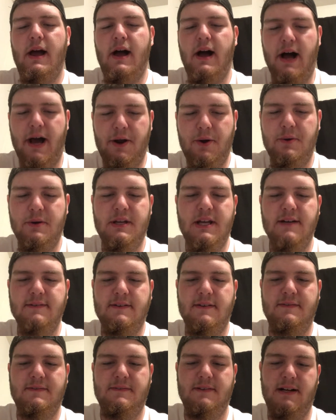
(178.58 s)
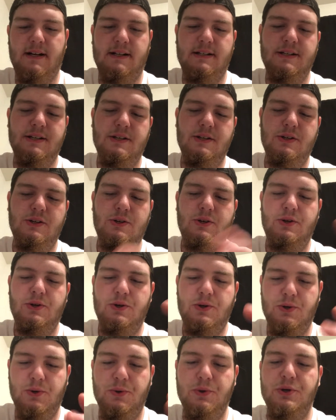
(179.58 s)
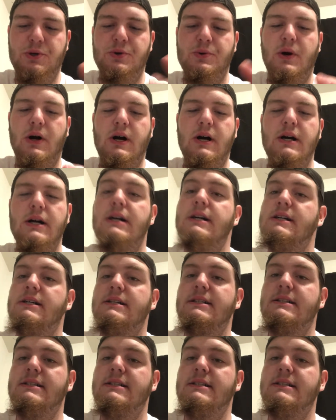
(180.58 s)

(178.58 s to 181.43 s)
I don't give a fuck who you are,